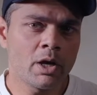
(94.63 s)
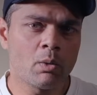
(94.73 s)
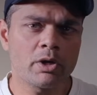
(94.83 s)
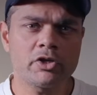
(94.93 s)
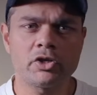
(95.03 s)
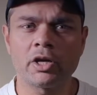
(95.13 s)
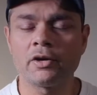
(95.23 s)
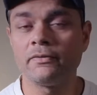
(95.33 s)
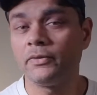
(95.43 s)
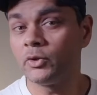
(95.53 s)
I want to
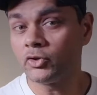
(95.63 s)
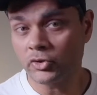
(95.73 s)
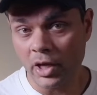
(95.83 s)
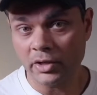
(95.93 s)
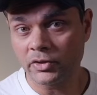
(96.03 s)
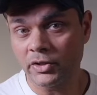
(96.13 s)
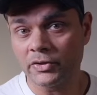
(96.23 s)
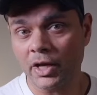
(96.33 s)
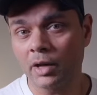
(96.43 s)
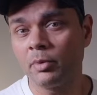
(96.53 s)
share a few
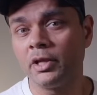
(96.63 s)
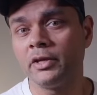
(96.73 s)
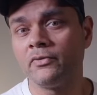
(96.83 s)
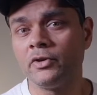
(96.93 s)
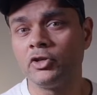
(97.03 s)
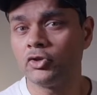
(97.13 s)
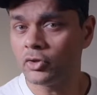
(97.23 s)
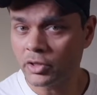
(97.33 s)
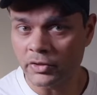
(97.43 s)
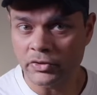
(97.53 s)
strategies I believe we
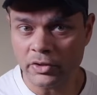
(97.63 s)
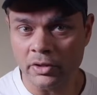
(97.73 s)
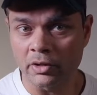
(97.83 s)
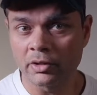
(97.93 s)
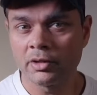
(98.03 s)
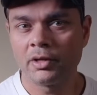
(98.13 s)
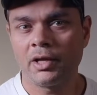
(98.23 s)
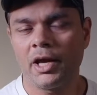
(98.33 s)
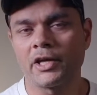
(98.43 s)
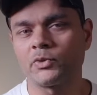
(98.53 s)
should consider
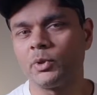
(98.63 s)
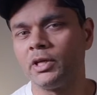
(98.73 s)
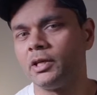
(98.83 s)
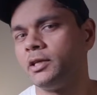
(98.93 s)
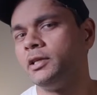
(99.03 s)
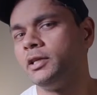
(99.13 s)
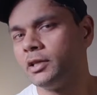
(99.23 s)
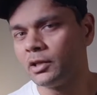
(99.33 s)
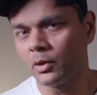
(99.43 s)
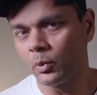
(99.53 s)
as we
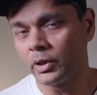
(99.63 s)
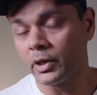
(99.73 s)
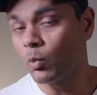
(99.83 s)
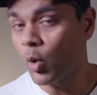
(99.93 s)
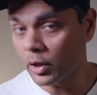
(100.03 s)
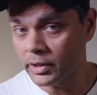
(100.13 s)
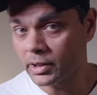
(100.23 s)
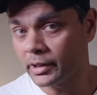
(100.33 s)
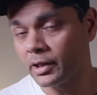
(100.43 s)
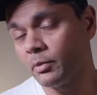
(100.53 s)
deal with a
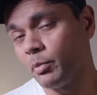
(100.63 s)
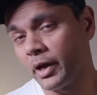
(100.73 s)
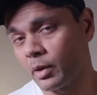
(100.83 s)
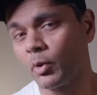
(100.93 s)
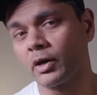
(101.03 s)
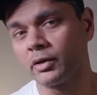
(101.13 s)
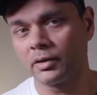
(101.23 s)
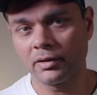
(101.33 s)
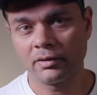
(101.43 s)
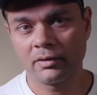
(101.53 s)
volatile bear market.